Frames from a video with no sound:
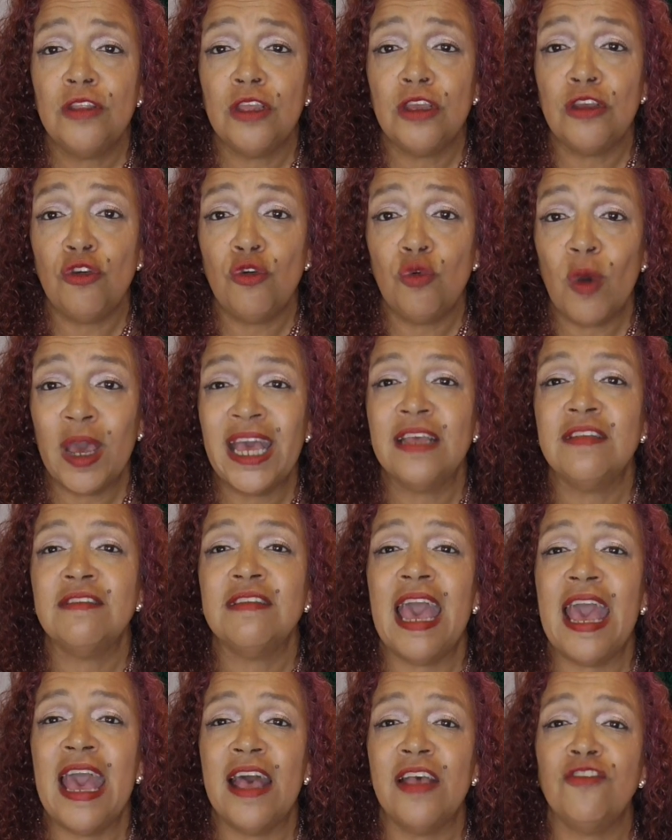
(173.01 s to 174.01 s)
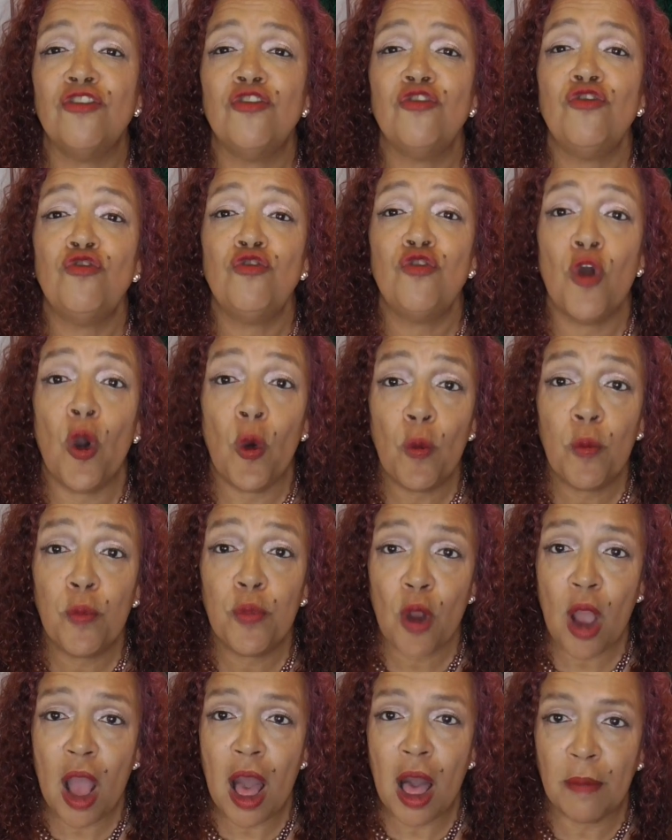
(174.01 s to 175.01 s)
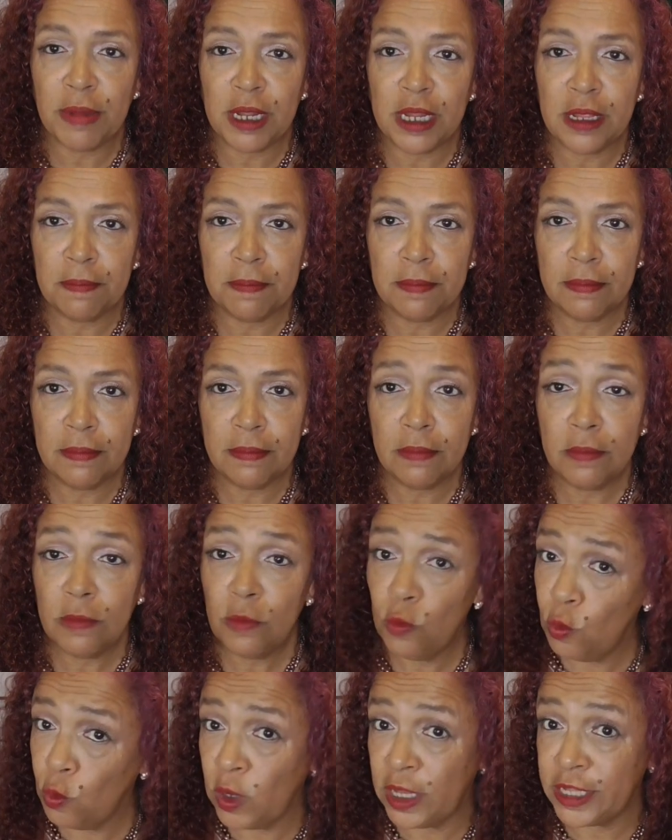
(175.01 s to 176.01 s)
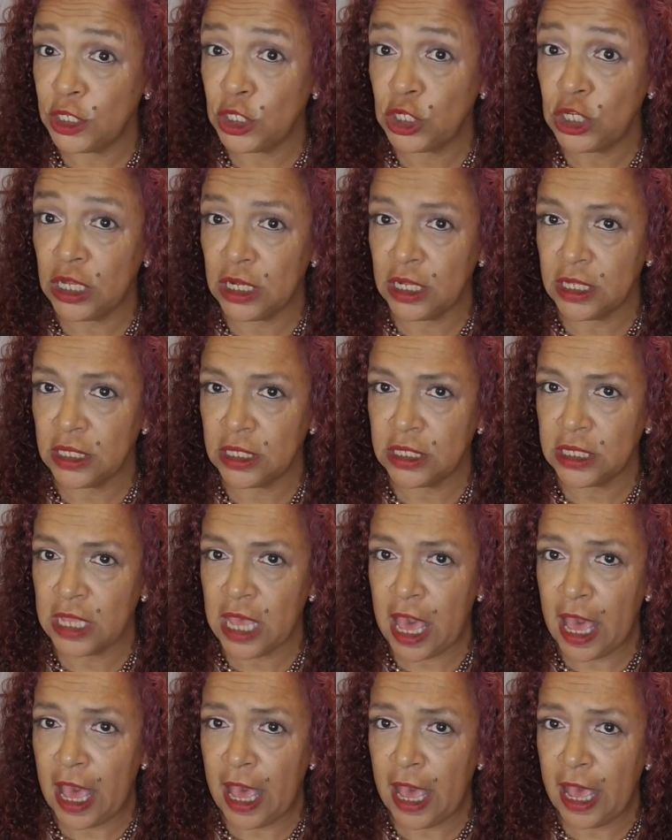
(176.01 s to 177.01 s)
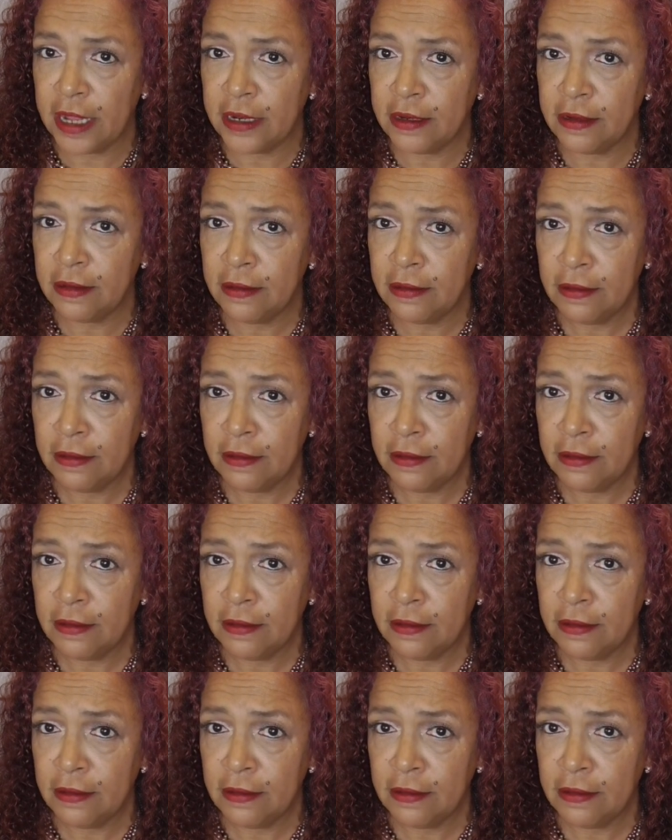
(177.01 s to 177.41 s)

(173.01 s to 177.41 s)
the U.S. has no problem with genocide,